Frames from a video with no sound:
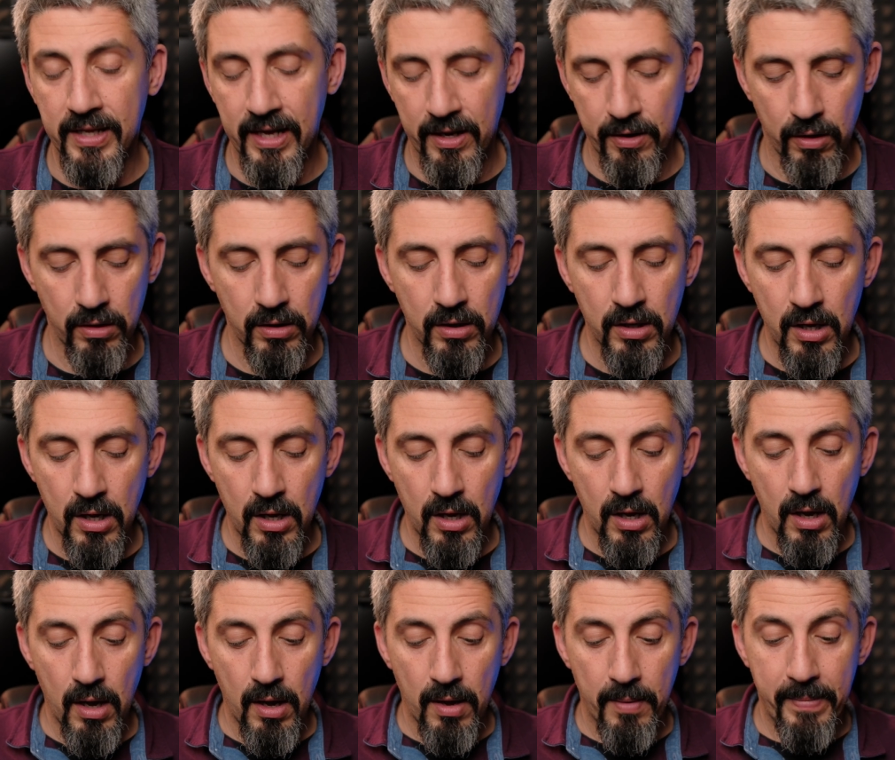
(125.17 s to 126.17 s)
at all.
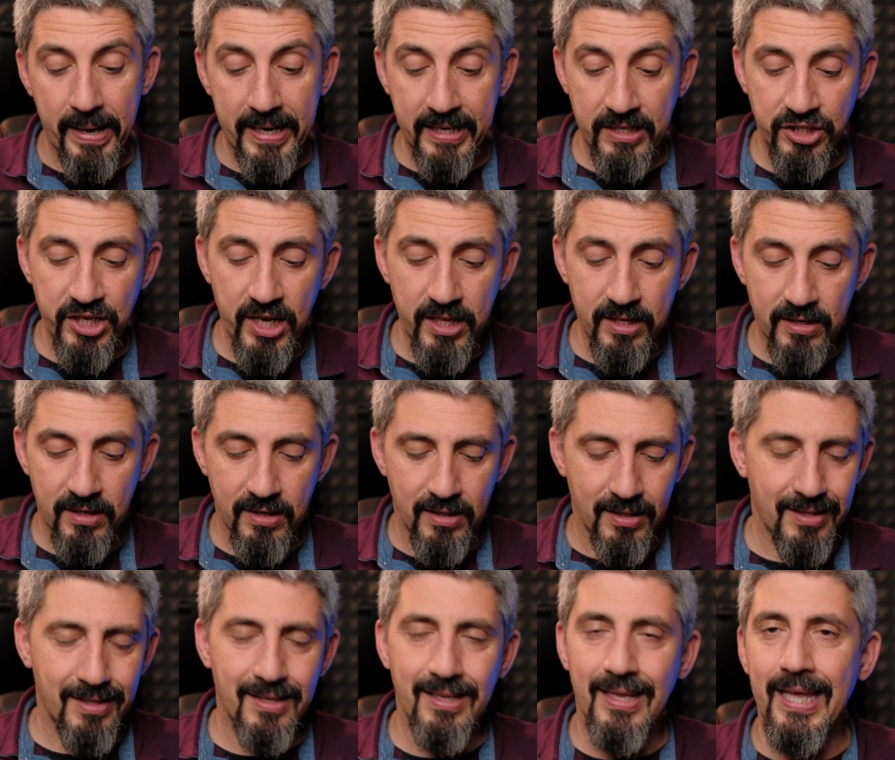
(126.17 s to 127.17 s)
But in
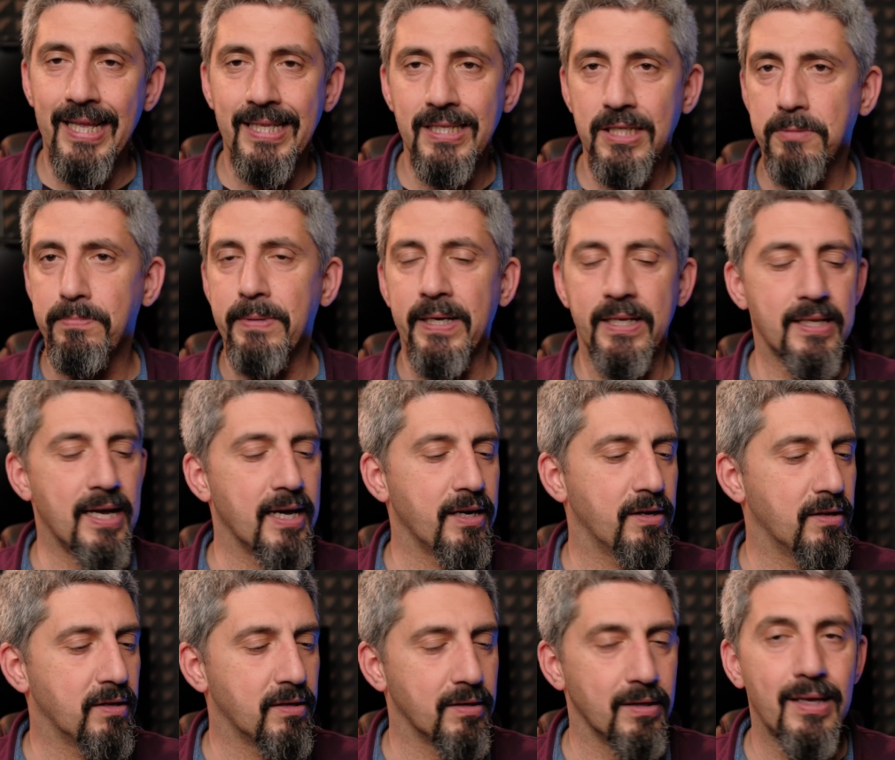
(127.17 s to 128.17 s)
general, it's
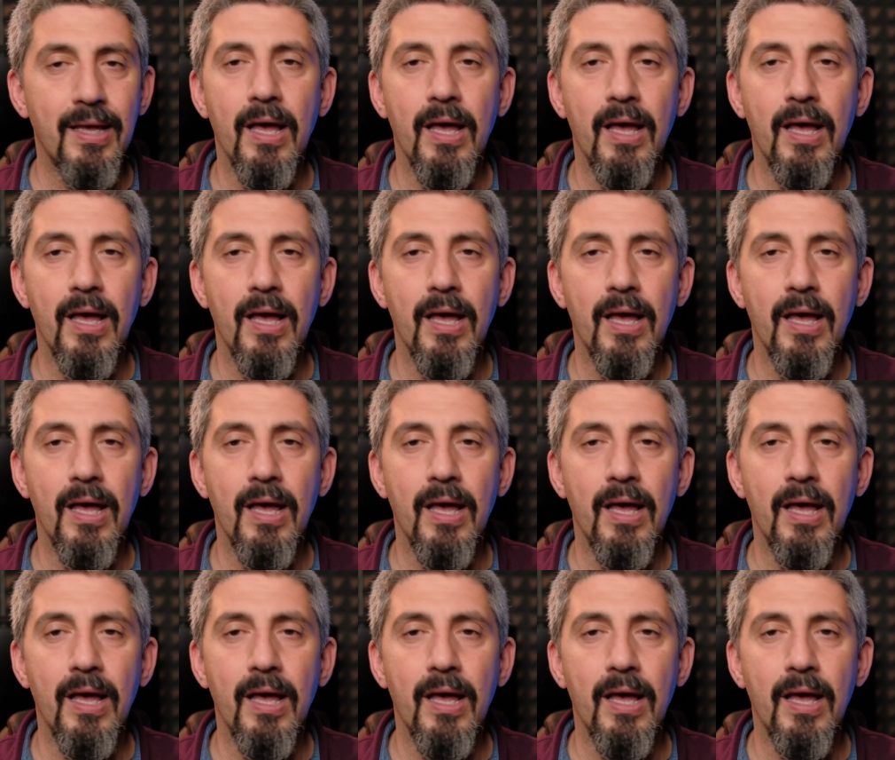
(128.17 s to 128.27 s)
spectacular.